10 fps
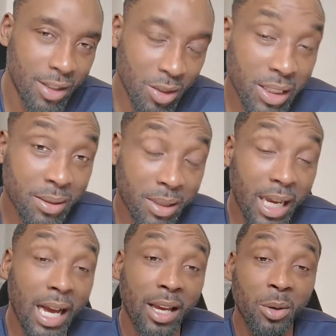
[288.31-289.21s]
You're the
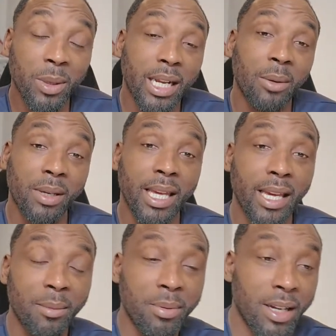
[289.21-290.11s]
guy who went out with
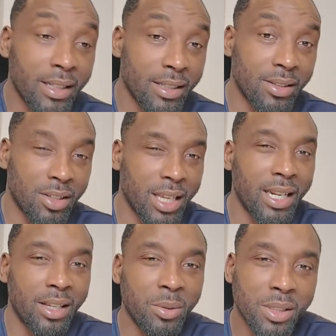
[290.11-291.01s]
Katie Price. Do you
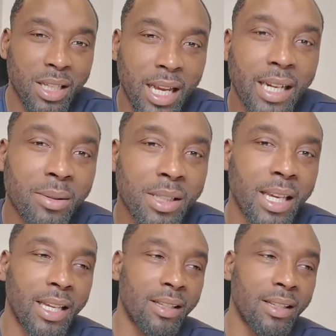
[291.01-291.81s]
get it? He was the guy that was